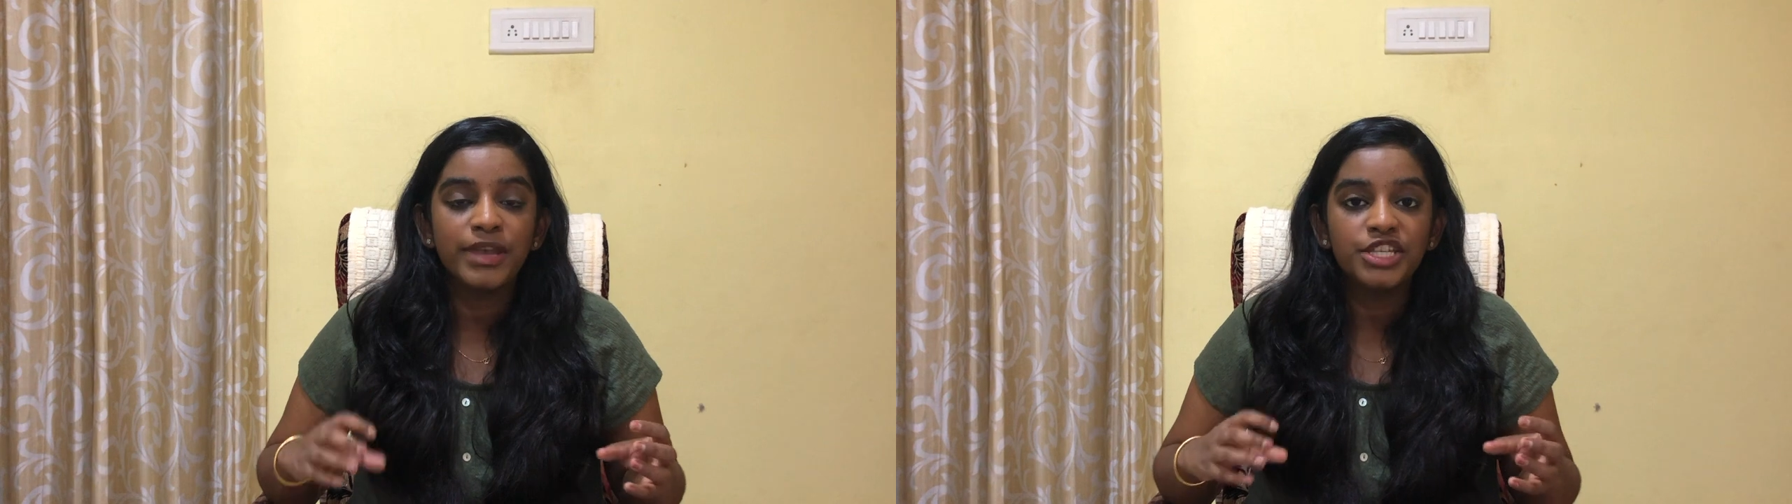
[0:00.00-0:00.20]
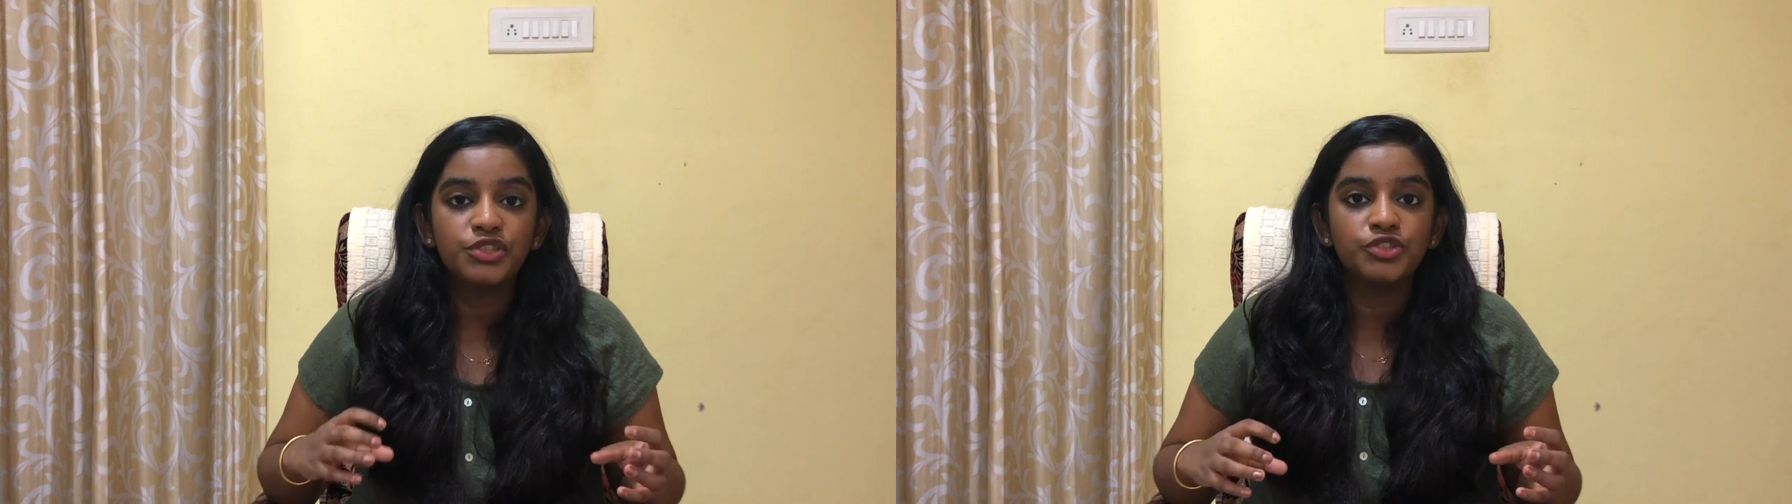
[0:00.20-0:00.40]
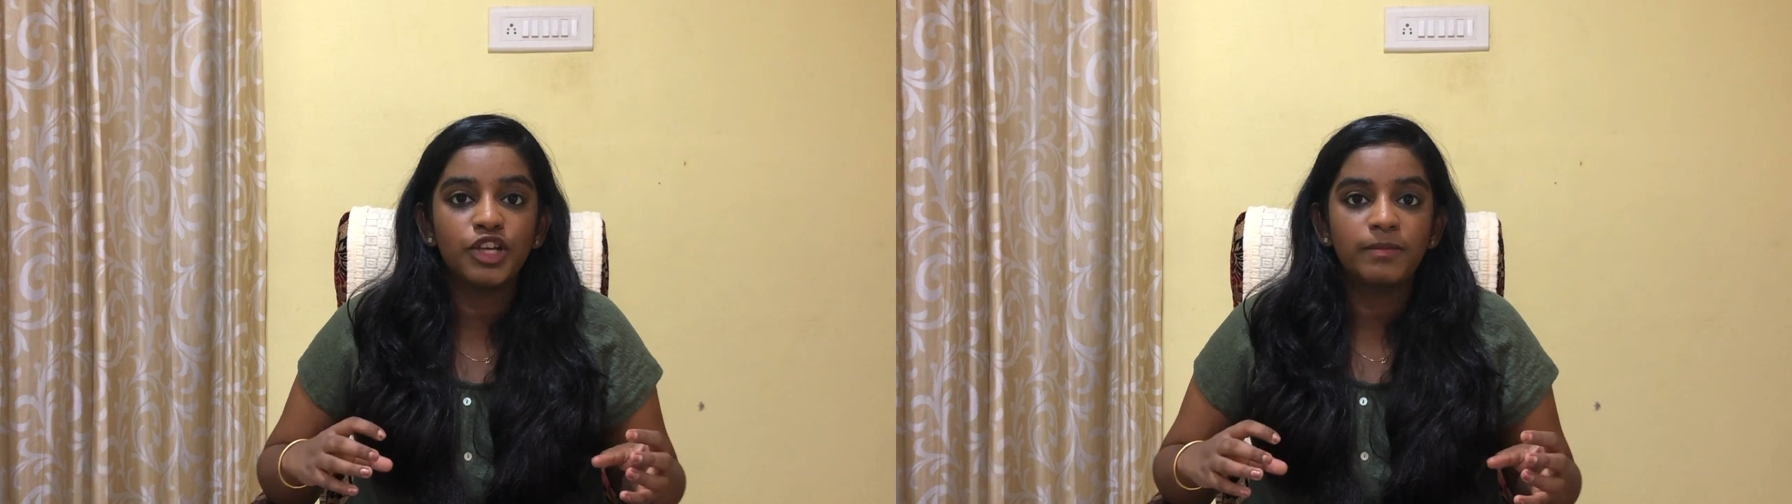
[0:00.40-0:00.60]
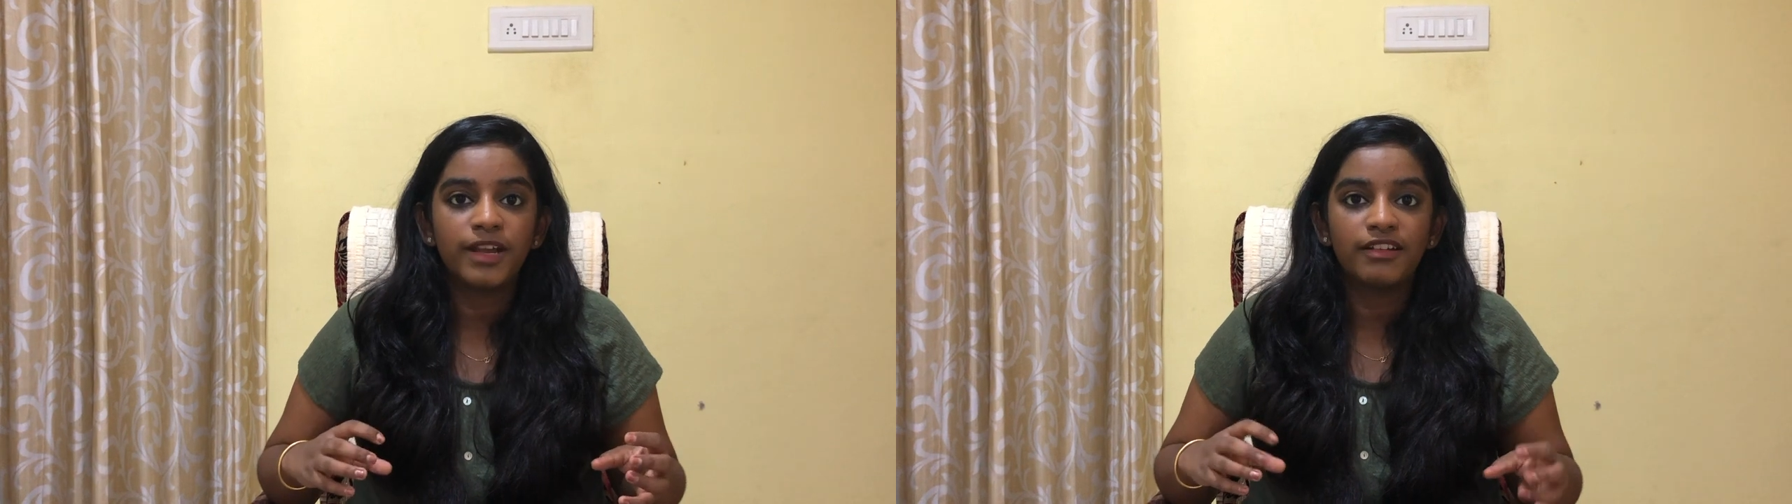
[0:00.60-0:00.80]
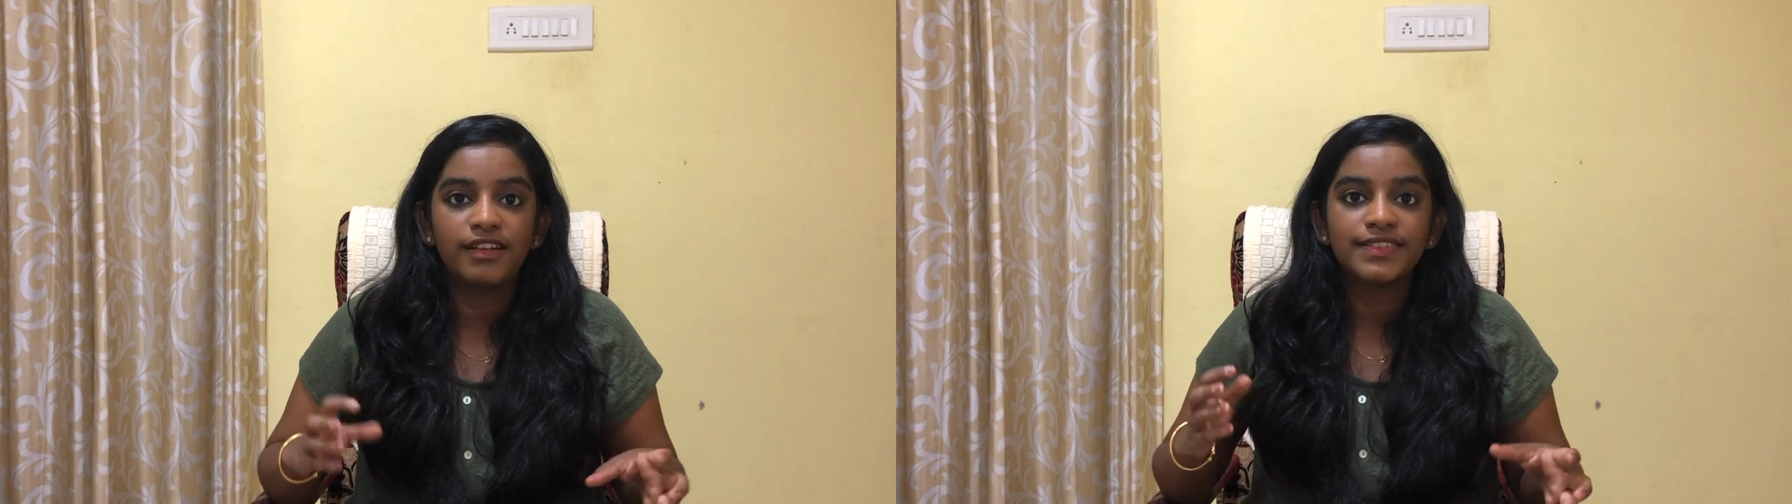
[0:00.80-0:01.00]
main 2 chunk
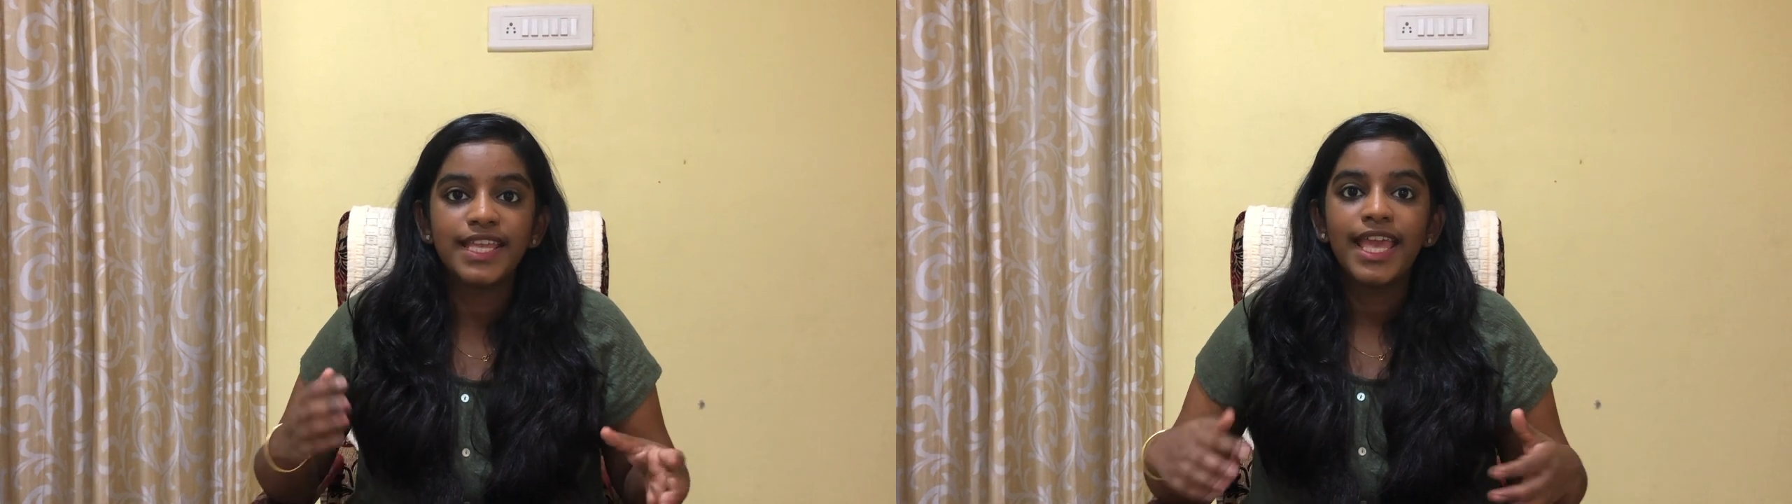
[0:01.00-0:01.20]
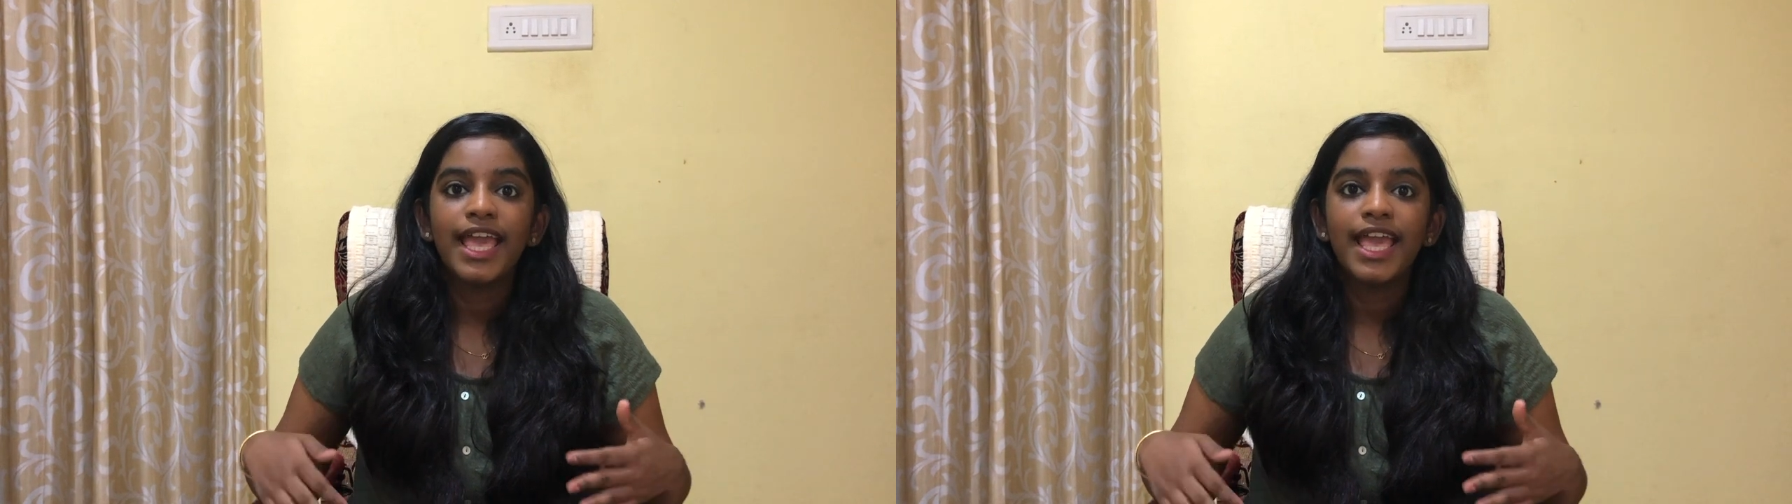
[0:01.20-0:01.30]
paragraphs,